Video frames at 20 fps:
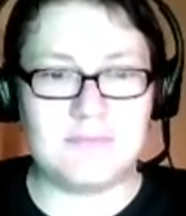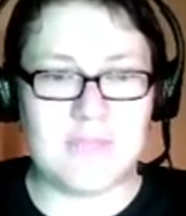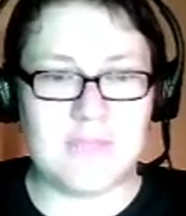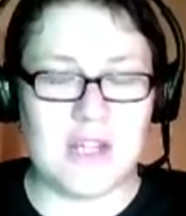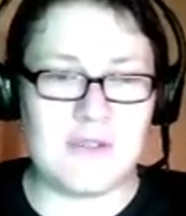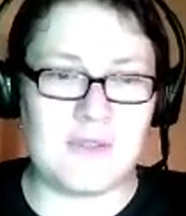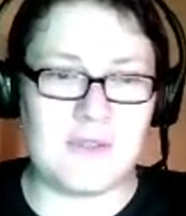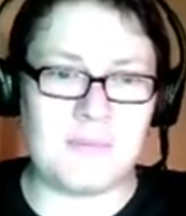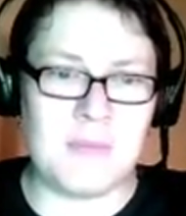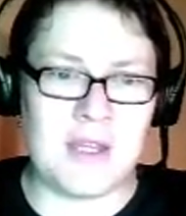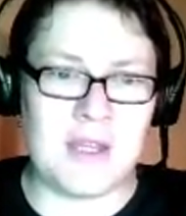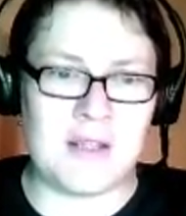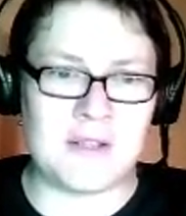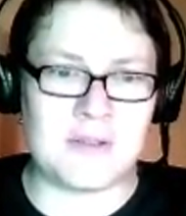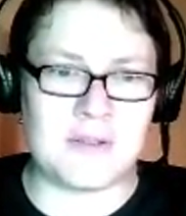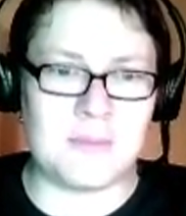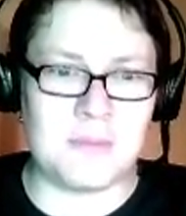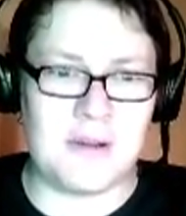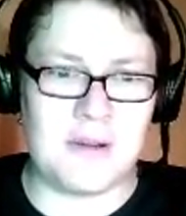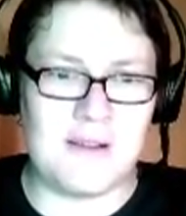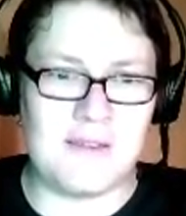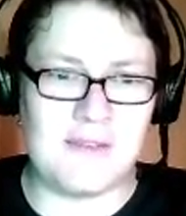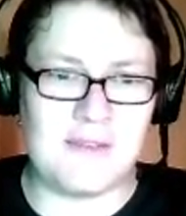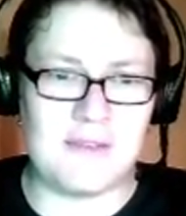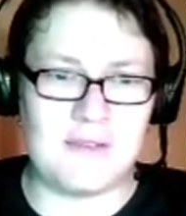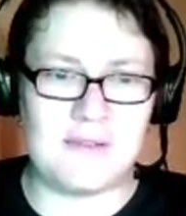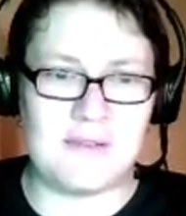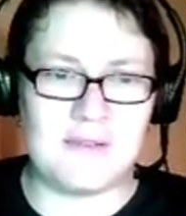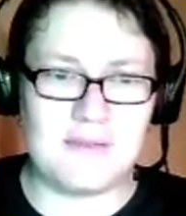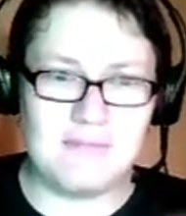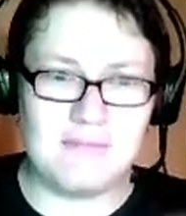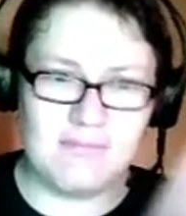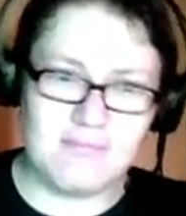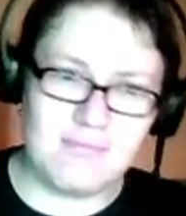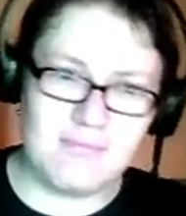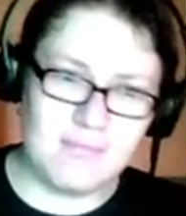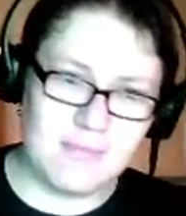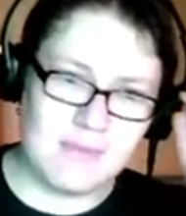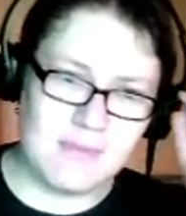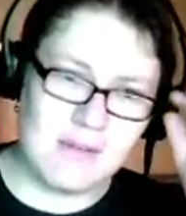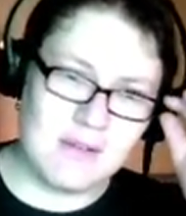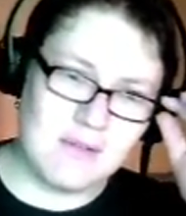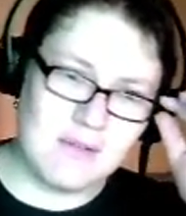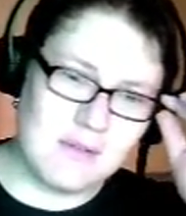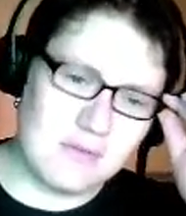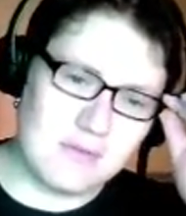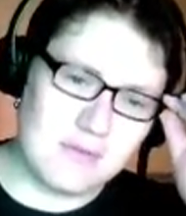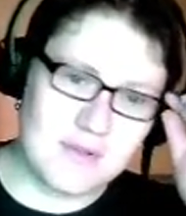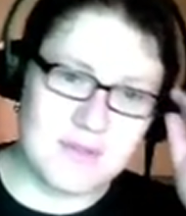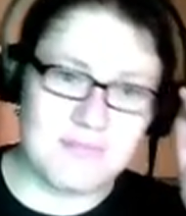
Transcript: I was manic depressant, which